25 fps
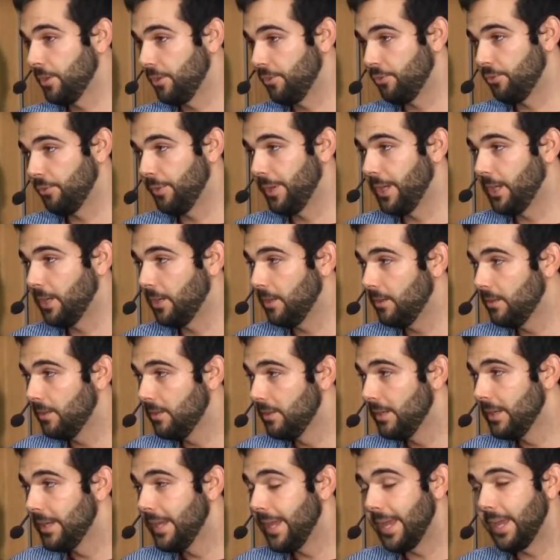Katrina
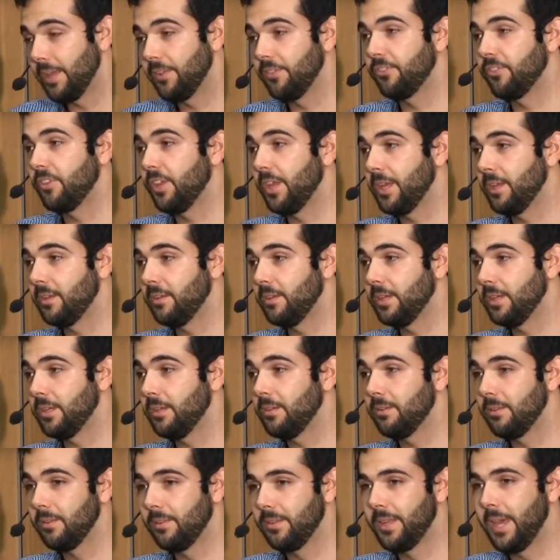and
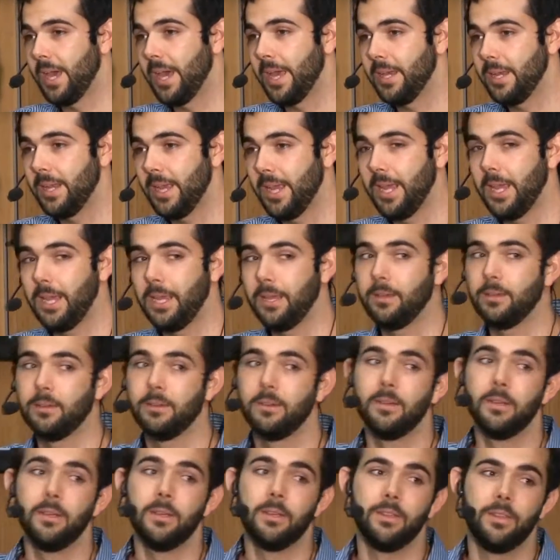Sandy, that, hey,
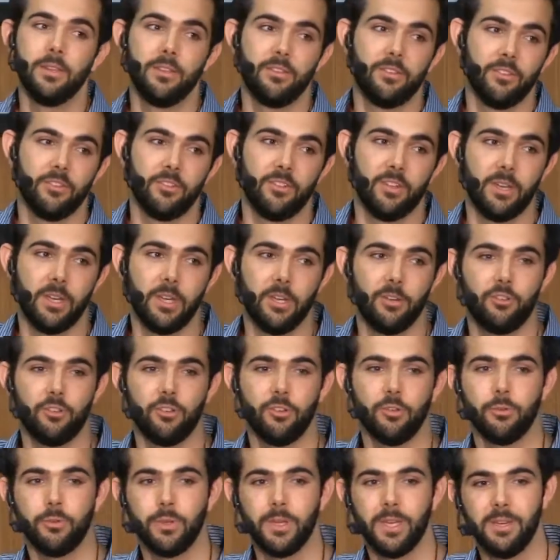this is an
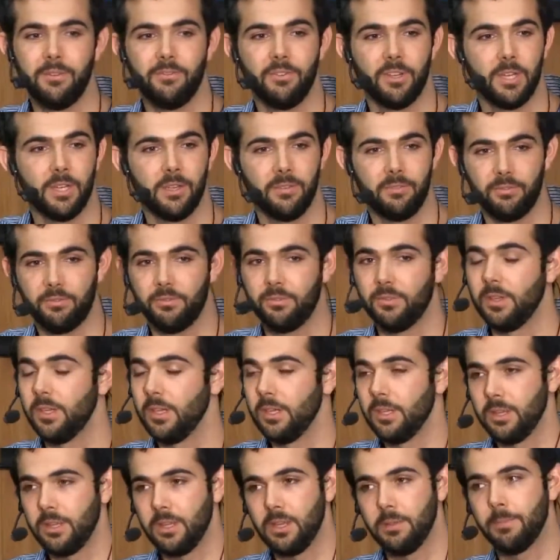issue, even if
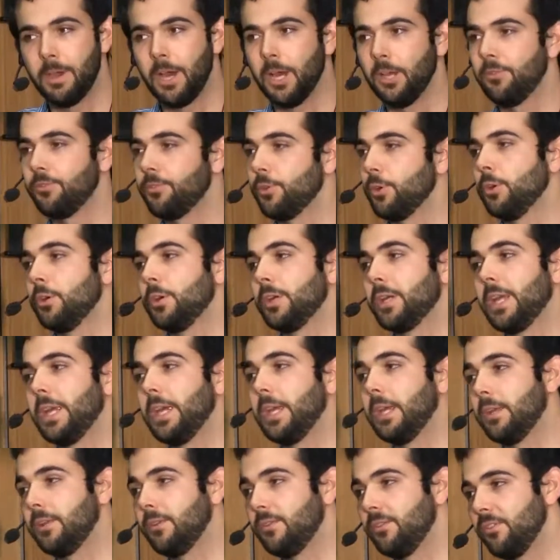the amount of
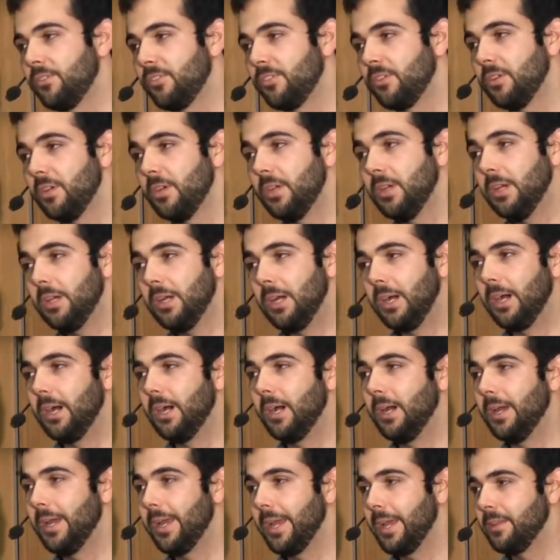hurricanes
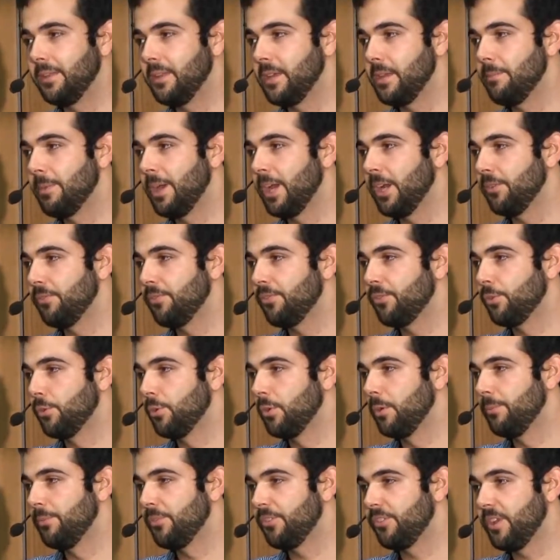and the amount of
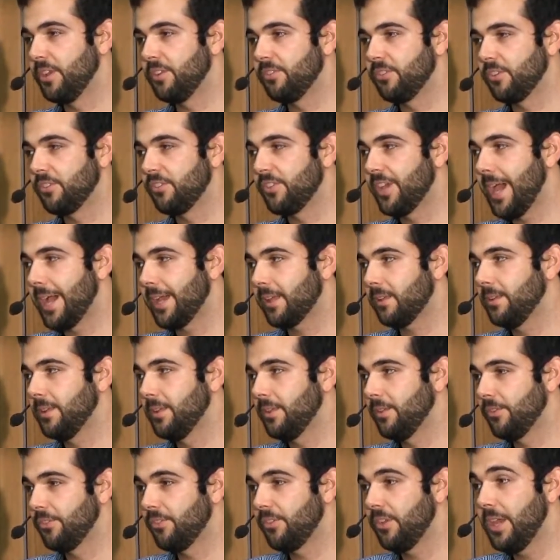storms stays
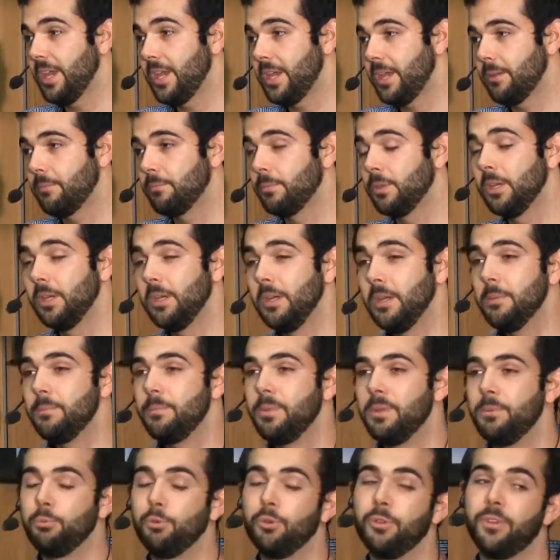exactly the same,
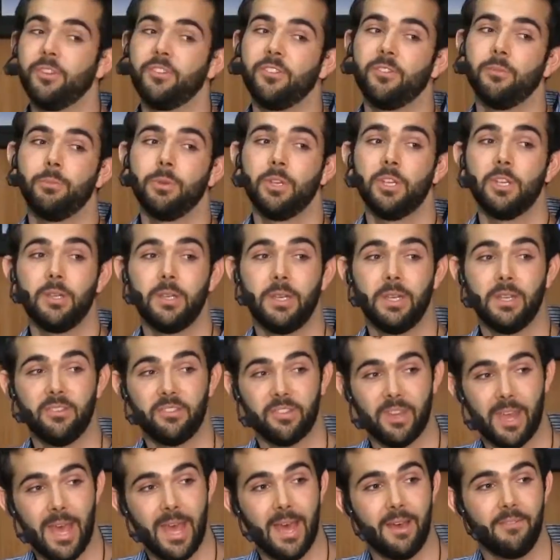people with
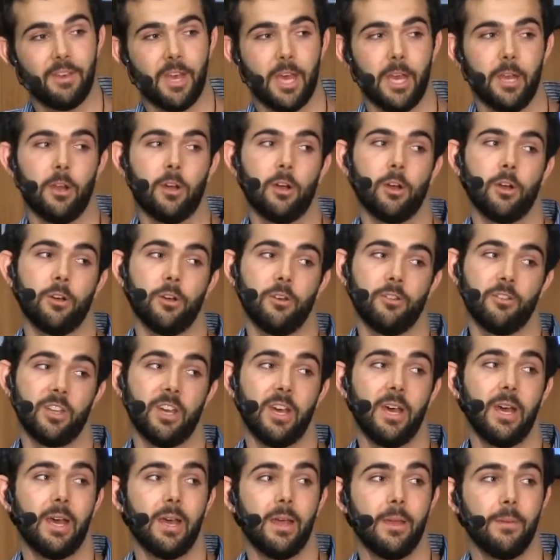disabilities have had a harder
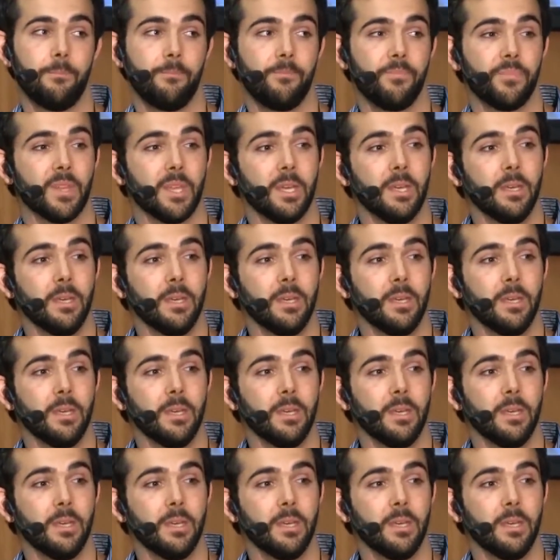time